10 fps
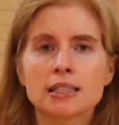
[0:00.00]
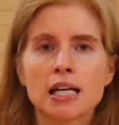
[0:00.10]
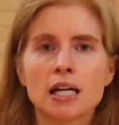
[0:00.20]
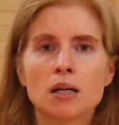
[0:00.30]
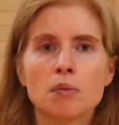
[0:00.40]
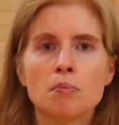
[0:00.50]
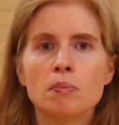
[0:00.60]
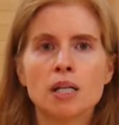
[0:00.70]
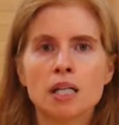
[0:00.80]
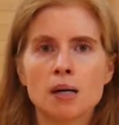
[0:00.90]
like
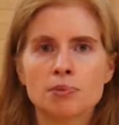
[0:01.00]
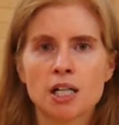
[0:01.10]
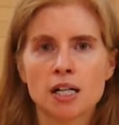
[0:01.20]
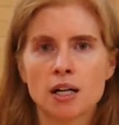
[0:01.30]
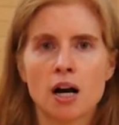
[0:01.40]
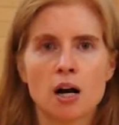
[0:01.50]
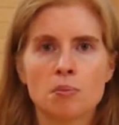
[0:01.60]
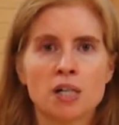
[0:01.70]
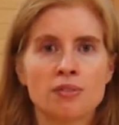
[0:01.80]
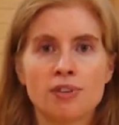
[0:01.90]

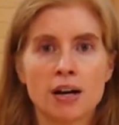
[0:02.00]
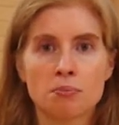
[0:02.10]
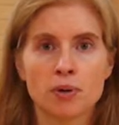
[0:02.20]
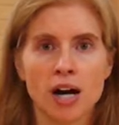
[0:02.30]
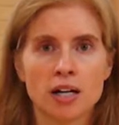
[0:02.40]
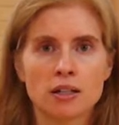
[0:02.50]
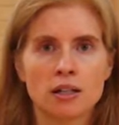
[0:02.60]
meetup.com and Eventbrite.